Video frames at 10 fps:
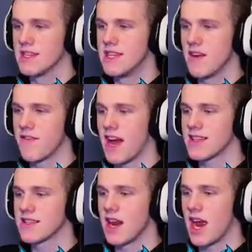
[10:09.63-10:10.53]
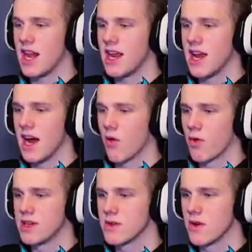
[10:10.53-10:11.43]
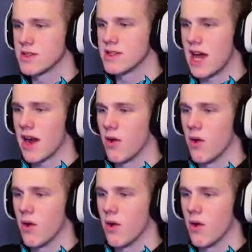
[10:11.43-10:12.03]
See if that's got any resources at